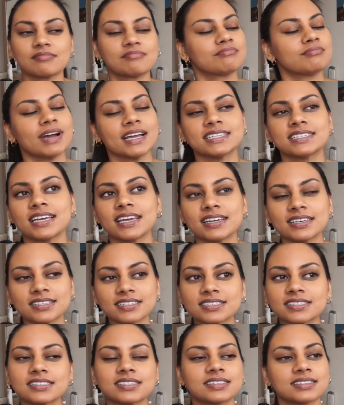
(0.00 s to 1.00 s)
my
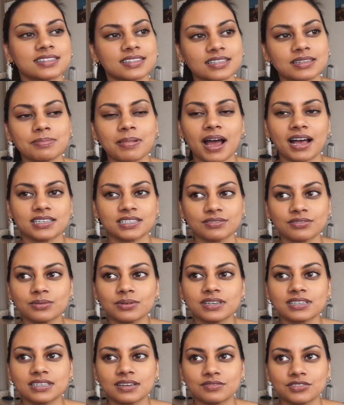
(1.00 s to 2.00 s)
days the past few
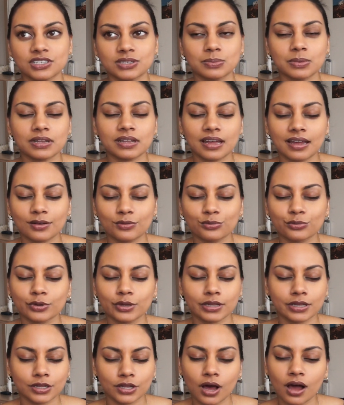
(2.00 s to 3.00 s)
weeks have just been like
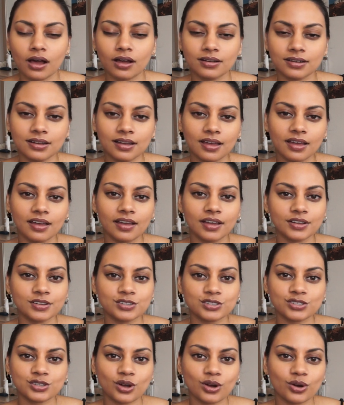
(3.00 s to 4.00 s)
really long.
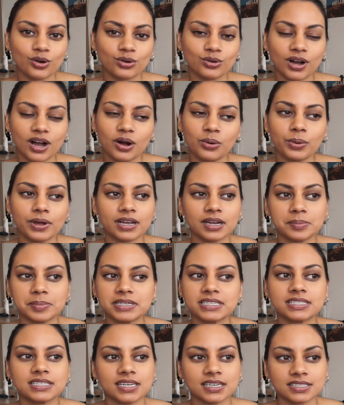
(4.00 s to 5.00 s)
So I'll wake up
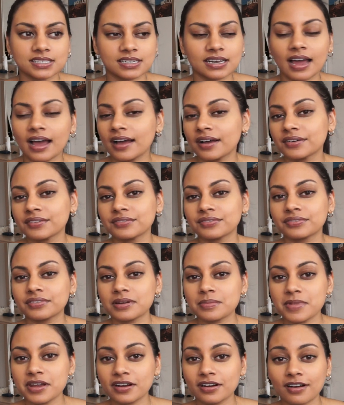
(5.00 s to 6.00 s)
at 6 and have
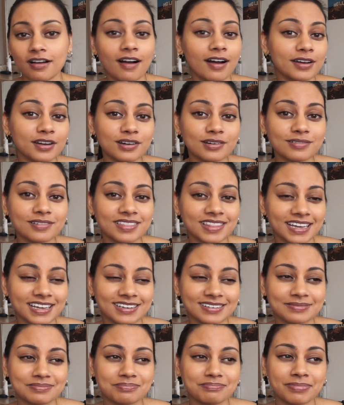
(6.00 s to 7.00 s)
an Americano, and
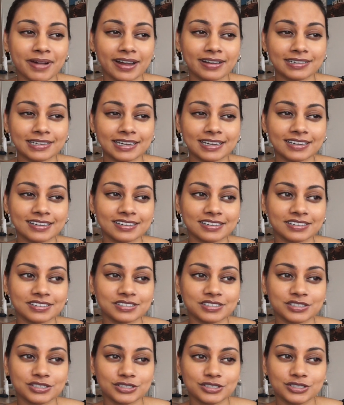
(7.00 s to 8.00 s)
then by like
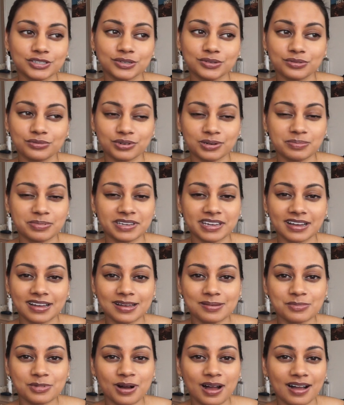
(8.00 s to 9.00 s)
2-3
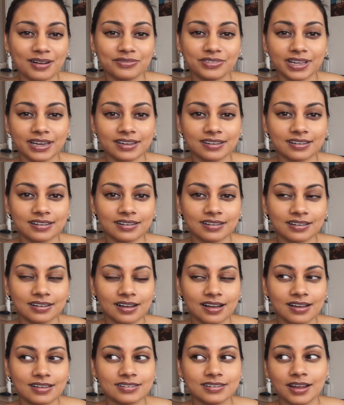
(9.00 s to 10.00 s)
p.m. I'll have like
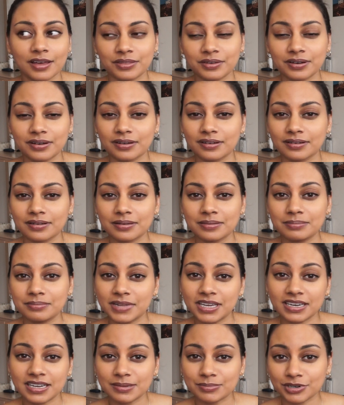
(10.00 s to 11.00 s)
another
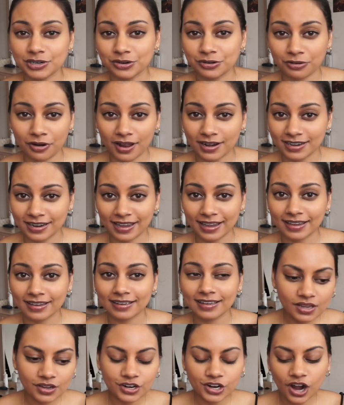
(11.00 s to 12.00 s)
medium or
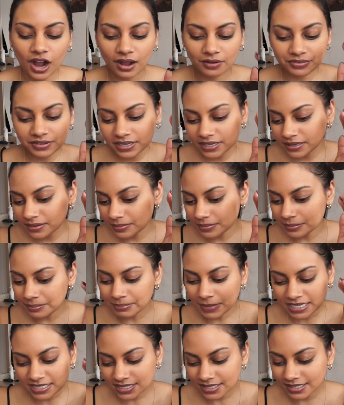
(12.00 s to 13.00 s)
grande. Coffee,
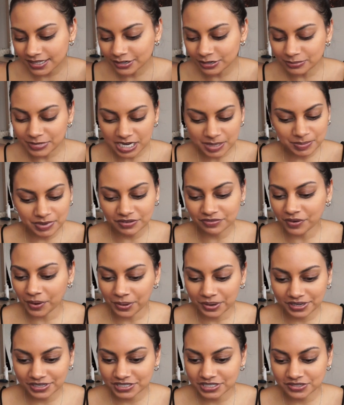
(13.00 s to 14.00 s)
mentally it'll make me
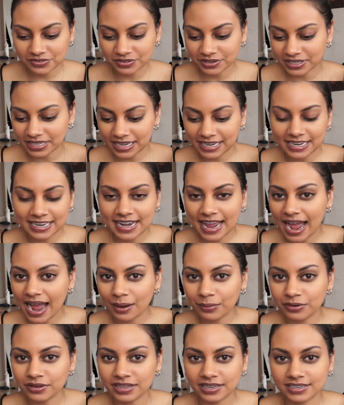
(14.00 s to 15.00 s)
focus for like an
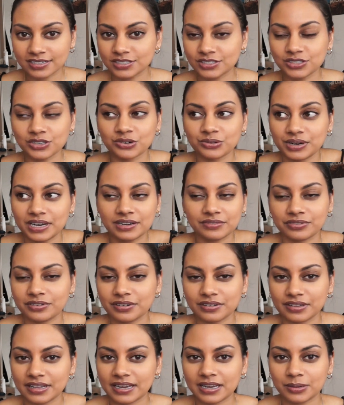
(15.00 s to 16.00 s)
hour. Like, it's great
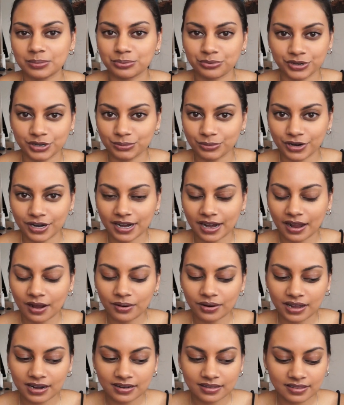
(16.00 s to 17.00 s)
for like a
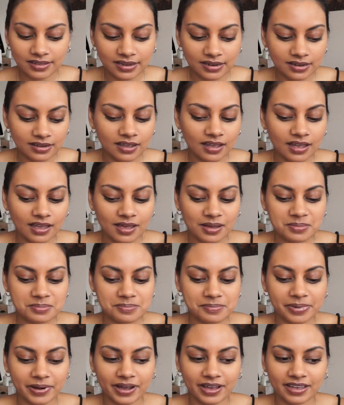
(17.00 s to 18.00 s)
pre-workout kind of thing.
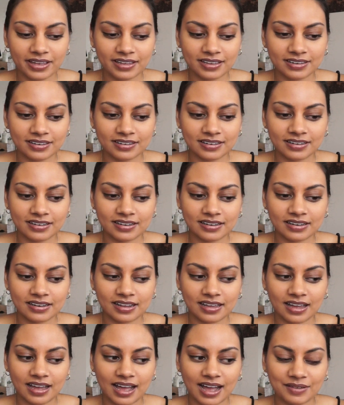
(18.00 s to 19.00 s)
But
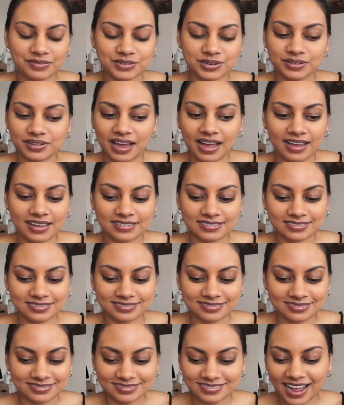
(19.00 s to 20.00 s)
after that
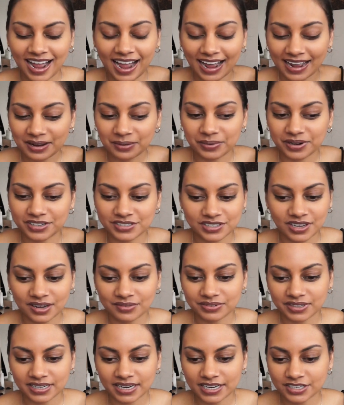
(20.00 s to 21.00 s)
high wears
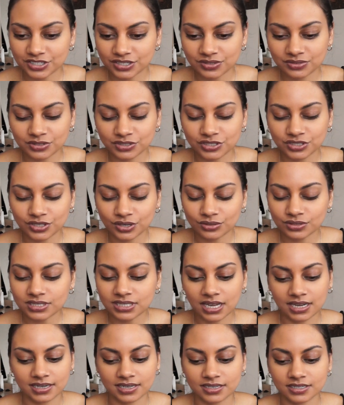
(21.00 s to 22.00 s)
off, like, I just feel so
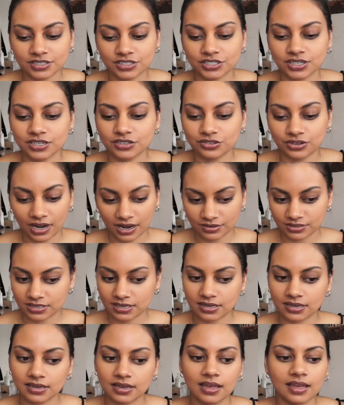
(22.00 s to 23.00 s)
sluggish and
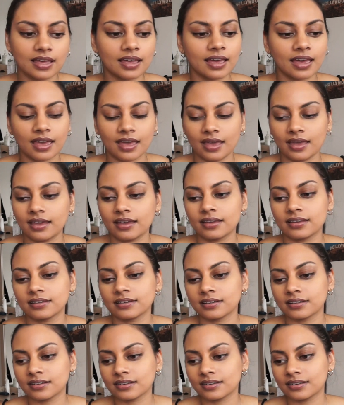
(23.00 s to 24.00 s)
drowsy,
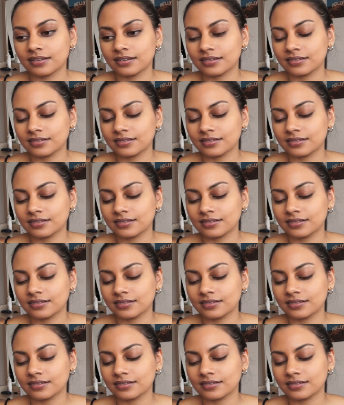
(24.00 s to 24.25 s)
and